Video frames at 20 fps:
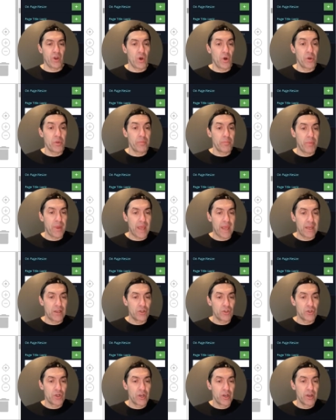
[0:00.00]
on
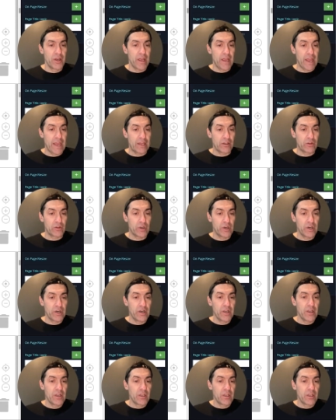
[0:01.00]
page enter.